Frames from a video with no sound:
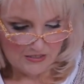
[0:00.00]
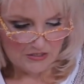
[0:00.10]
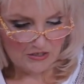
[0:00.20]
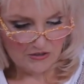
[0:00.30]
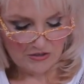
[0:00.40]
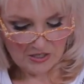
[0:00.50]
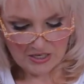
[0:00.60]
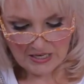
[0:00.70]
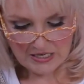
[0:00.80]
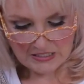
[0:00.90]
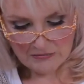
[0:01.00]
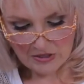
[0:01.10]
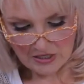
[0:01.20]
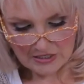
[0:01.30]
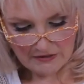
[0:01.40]
so that you can get some
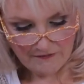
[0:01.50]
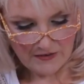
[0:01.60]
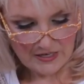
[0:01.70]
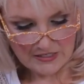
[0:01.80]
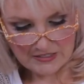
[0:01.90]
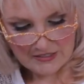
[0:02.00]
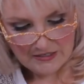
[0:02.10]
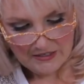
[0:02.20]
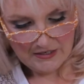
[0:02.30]
nice effects.